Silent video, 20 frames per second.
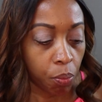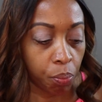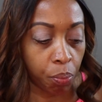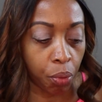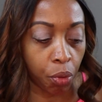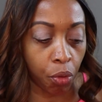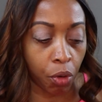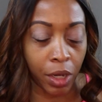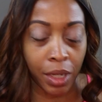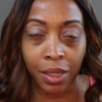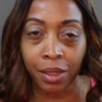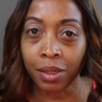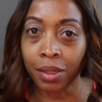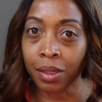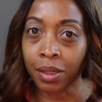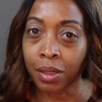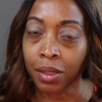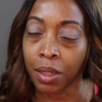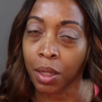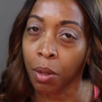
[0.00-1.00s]

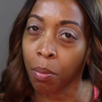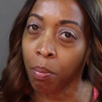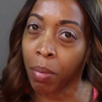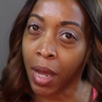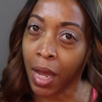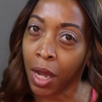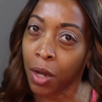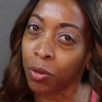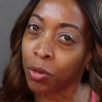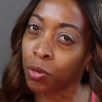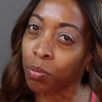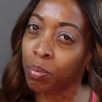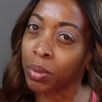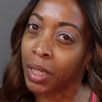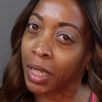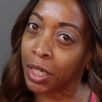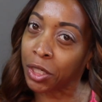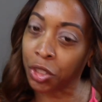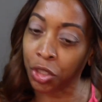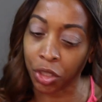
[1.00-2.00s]
pressed powder
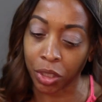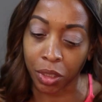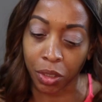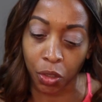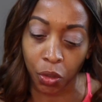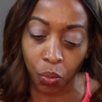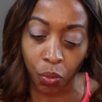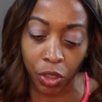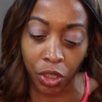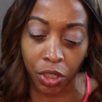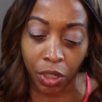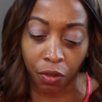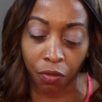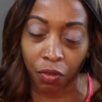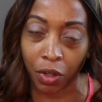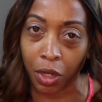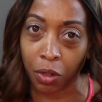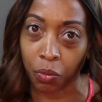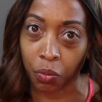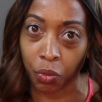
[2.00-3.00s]
blushes, which I
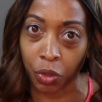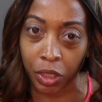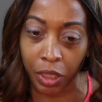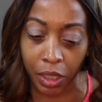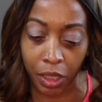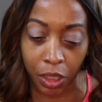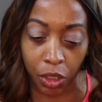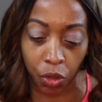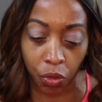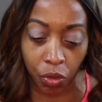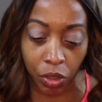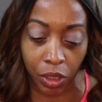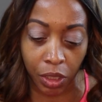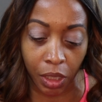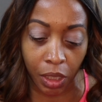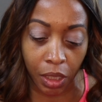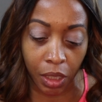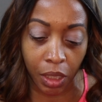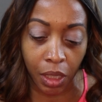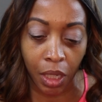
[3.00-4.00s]
found really
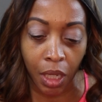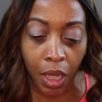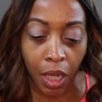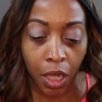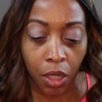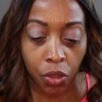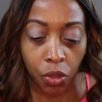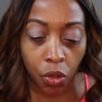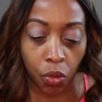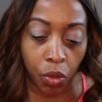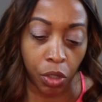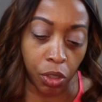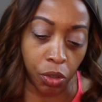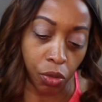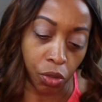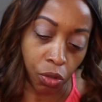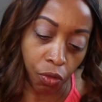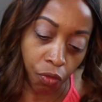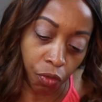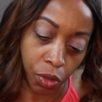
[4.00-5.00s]
interesting. So
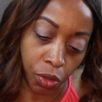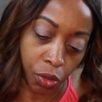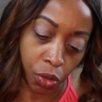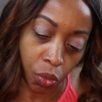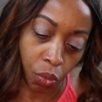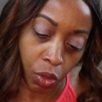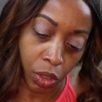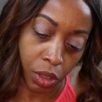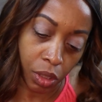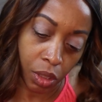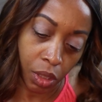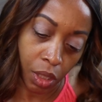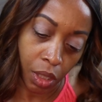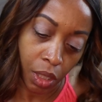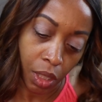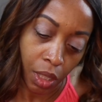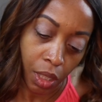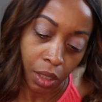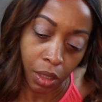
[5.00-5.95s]
here's the first one.